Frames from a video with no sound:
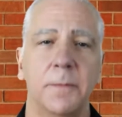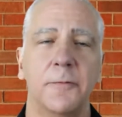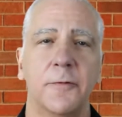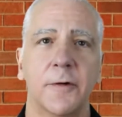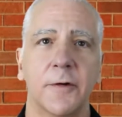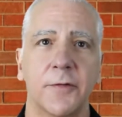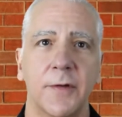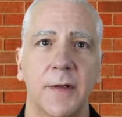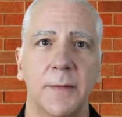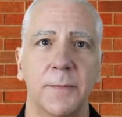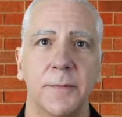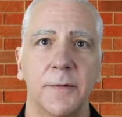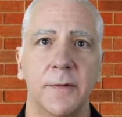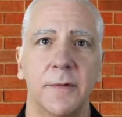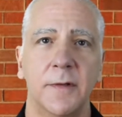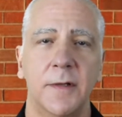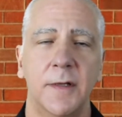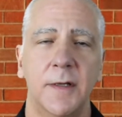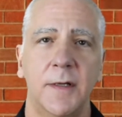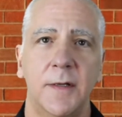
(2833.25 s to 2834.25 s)
for example,
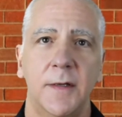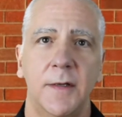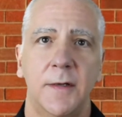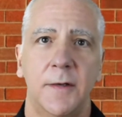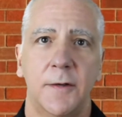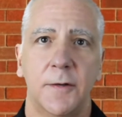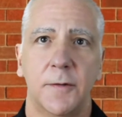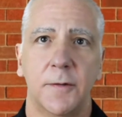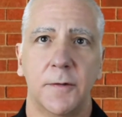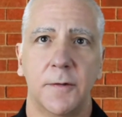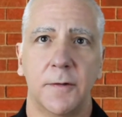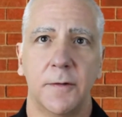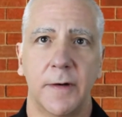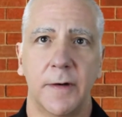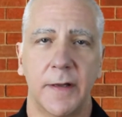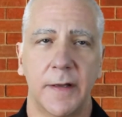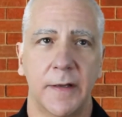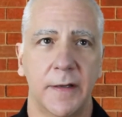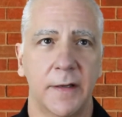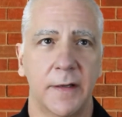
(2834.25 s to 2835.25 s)
or
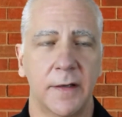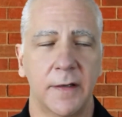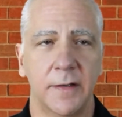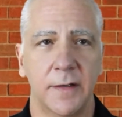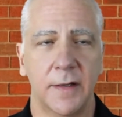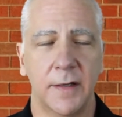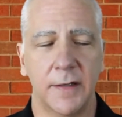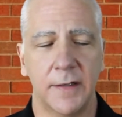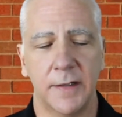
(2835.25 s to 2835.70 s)
a